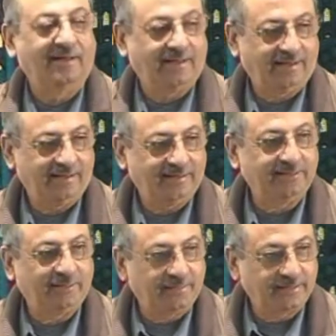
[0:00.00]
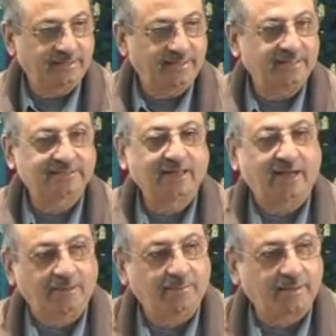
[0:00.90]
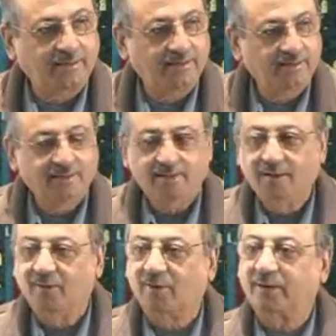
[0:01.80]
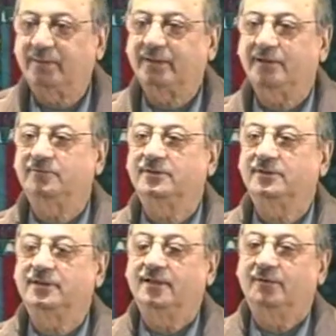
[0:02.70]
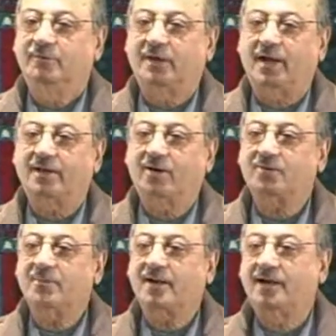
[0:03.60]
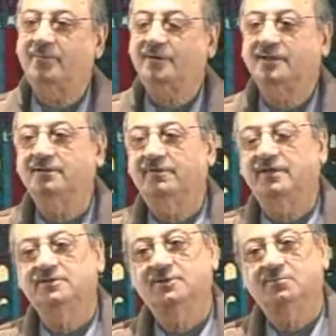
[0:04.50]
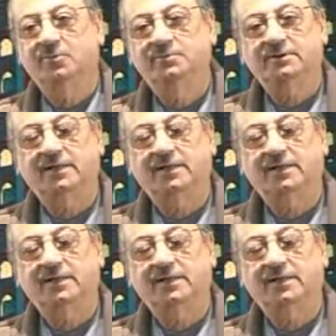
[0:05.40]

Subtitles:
in the beginning as a khabar. Okay, brother, if I got my khabar, then where is the mubtada?